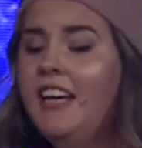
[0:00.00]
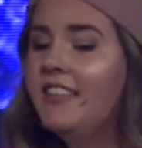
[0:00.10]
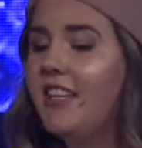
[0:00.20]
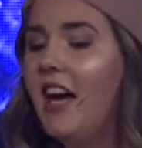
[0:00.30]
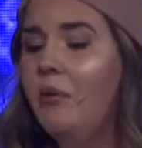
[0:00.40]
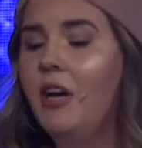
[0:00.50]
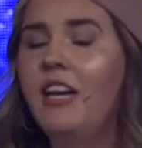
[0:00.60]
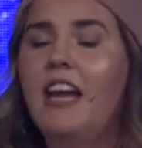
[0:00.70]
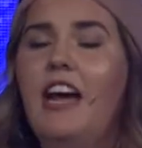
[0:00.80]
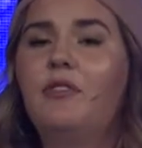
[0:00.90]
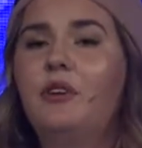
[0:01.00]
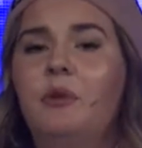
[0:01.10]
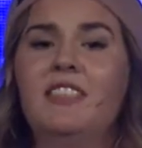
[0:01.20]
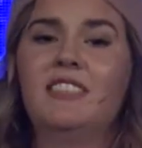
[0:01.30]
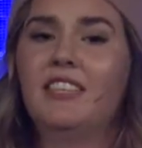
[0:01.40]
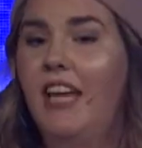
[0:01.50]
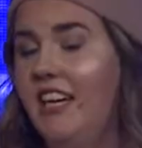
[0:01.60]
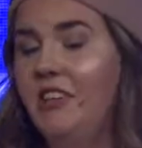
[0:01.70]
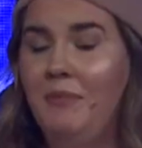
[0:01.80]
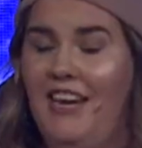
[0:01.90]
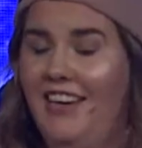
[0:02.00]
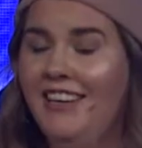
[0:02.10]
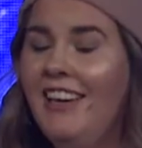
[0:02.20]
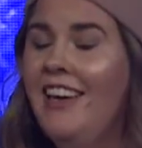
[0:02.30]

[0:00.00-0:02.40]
is that I wanted everyone to like me.